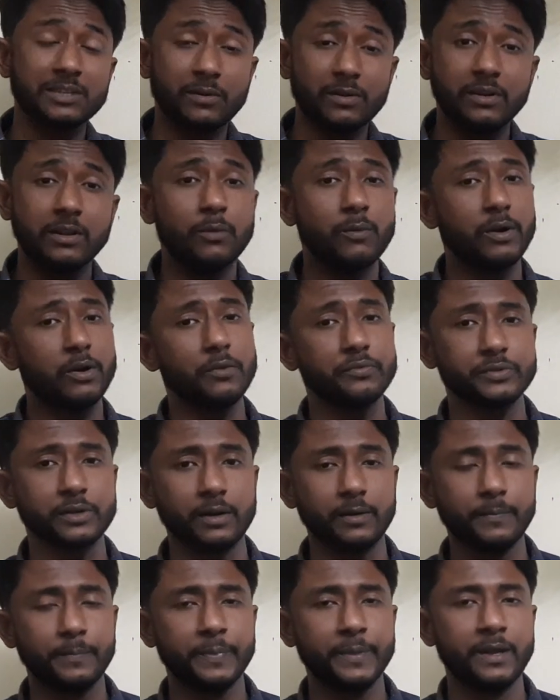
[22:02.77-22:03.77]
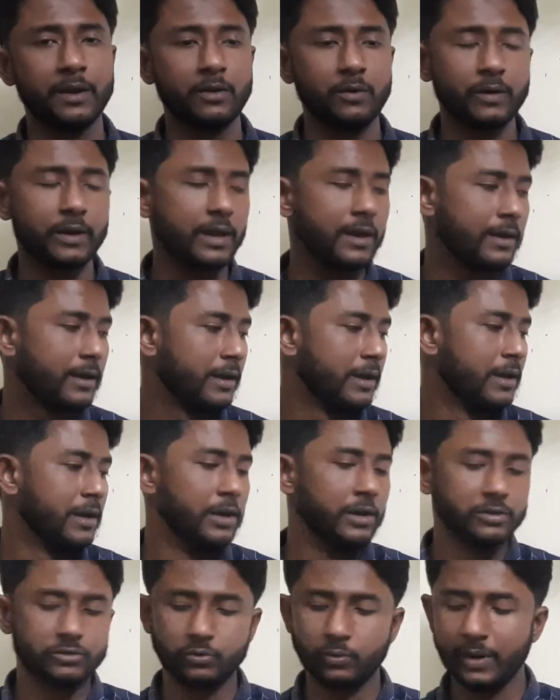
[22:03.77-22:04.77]
our required option. Okay,
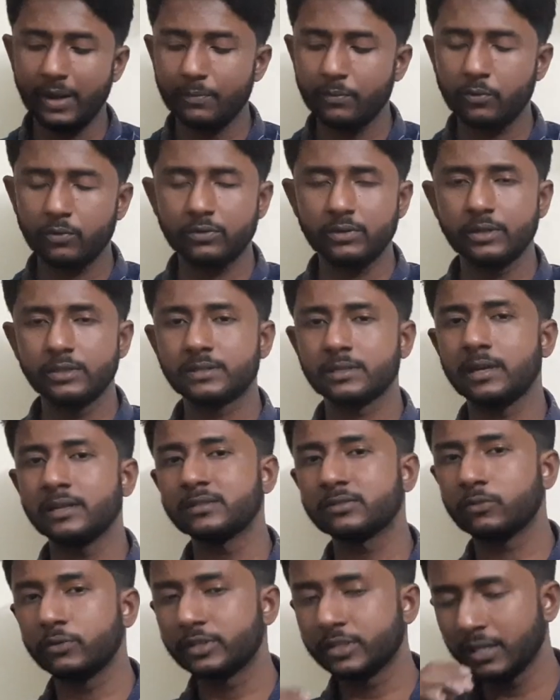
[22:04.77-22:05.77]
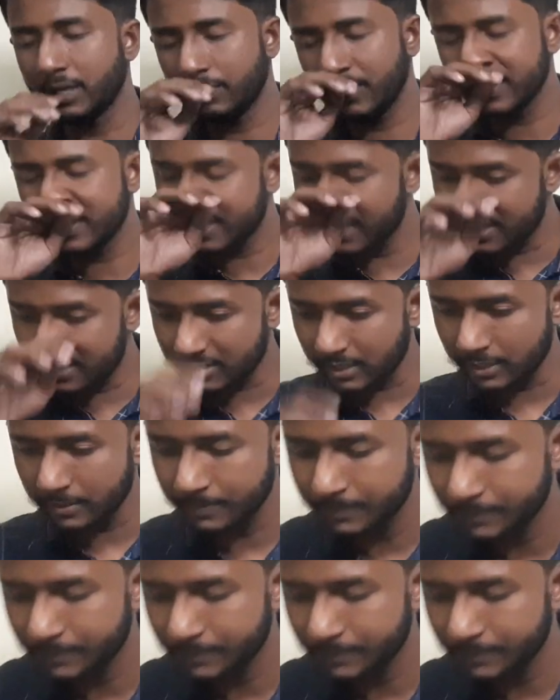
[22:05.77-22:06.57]
so we have discussed question number 16,